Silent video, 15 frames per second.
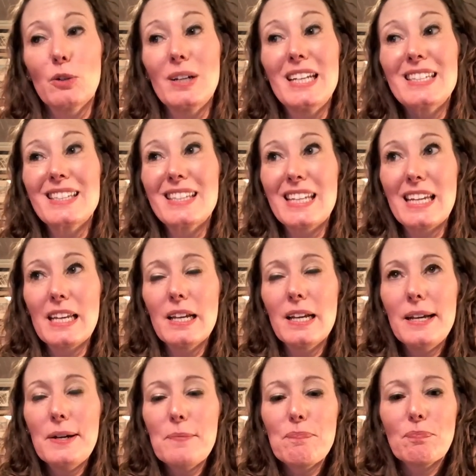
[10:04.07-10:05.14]
It's the
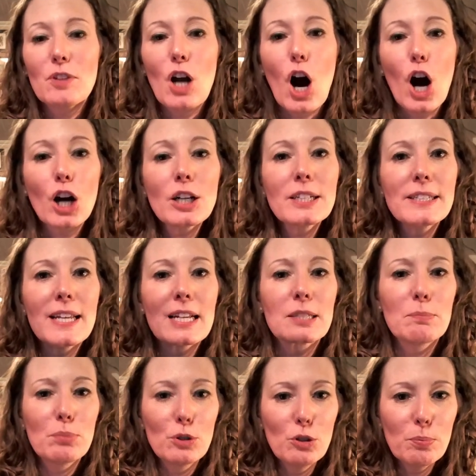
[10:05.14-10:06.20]

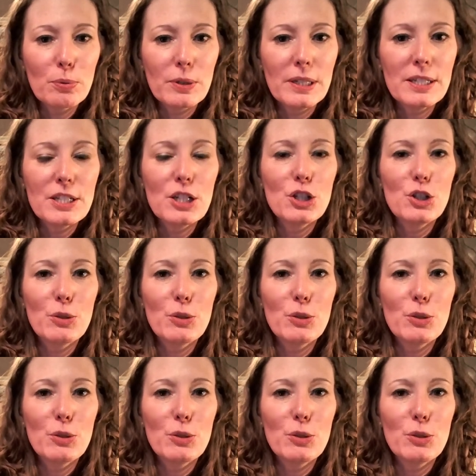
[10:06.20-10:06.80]
architect's blueprint